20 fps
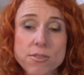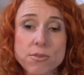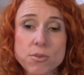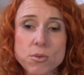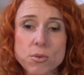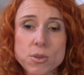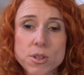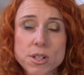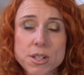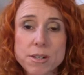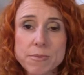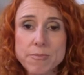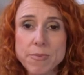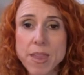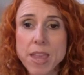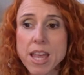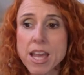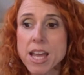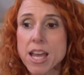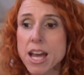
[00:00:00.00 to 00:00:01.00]
forward.
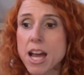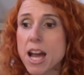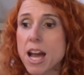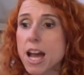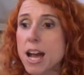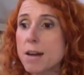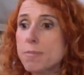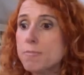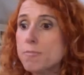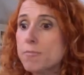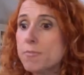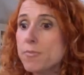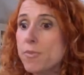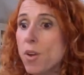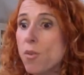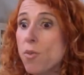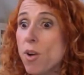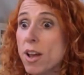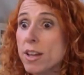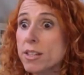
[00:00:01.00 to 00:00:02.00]

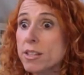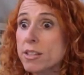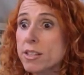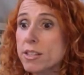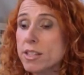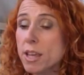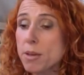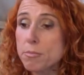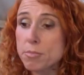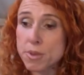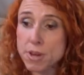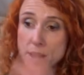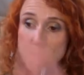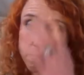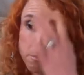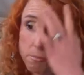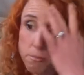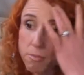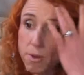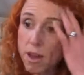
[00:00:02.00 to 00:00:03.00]
Right, tip
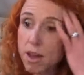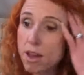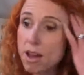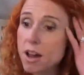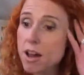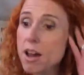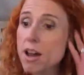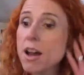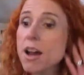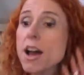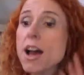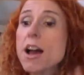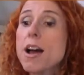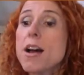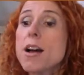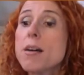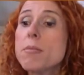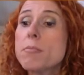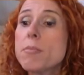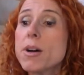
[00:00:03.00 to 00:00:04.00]
number
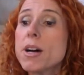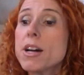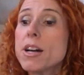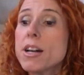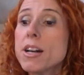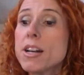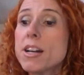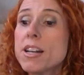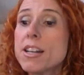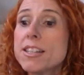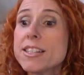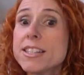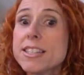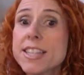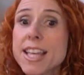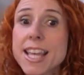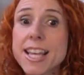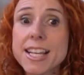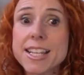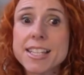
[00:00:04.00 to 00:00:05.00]

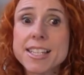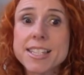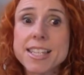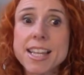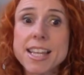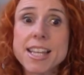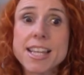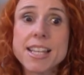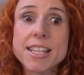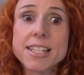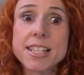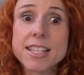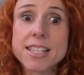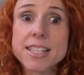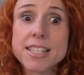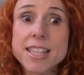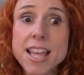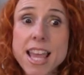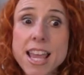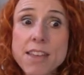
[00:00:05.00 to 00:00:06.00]
6 is
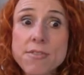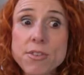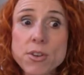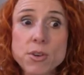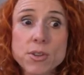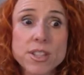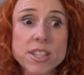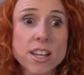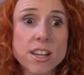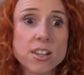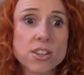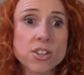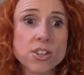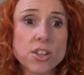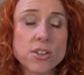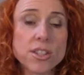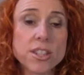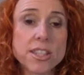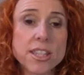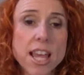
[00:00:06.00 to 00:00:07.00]
save your search.
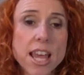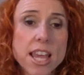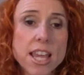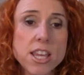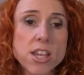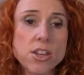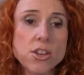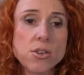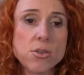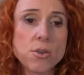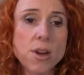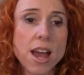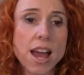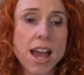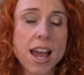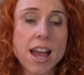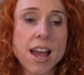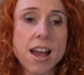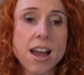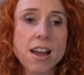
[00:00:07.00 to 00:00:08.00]
So say you
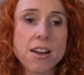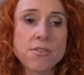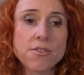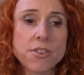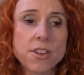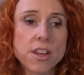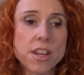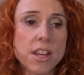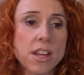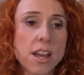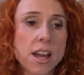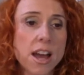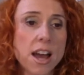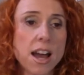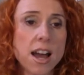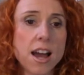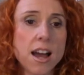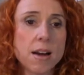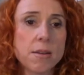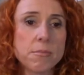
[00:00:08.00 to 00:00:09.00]
have,
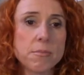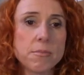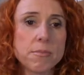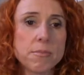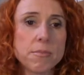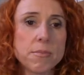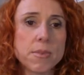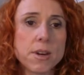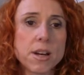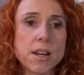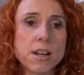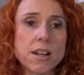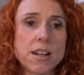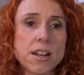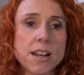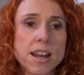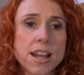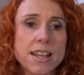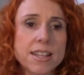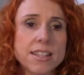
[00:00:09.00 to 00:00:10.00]

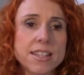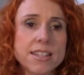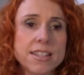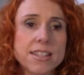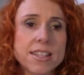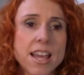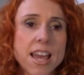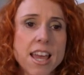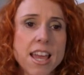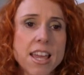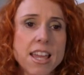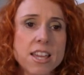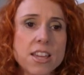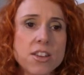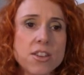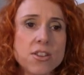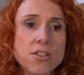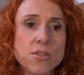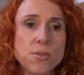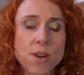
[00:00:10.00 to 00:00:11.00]
let's say
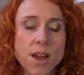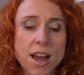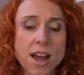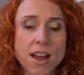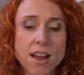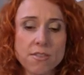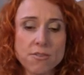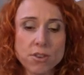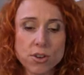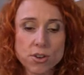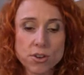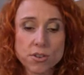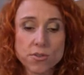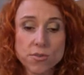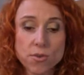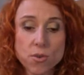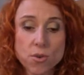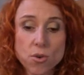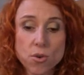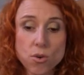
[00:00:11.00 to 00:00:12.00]
you have looked
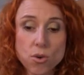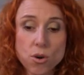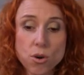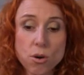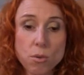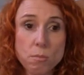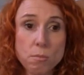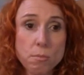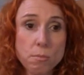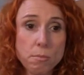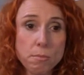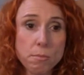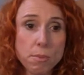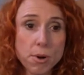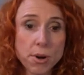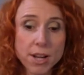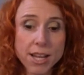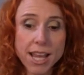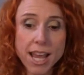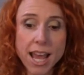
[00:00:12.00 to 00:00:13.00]
for
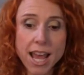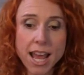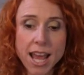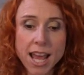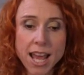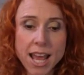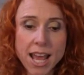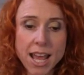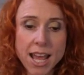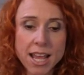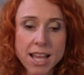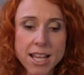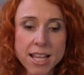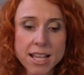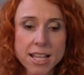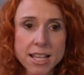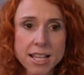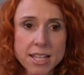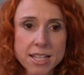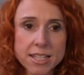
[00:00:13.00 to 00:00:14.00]

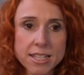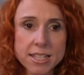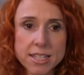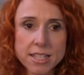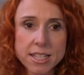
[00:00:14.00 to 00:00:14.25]
bookcase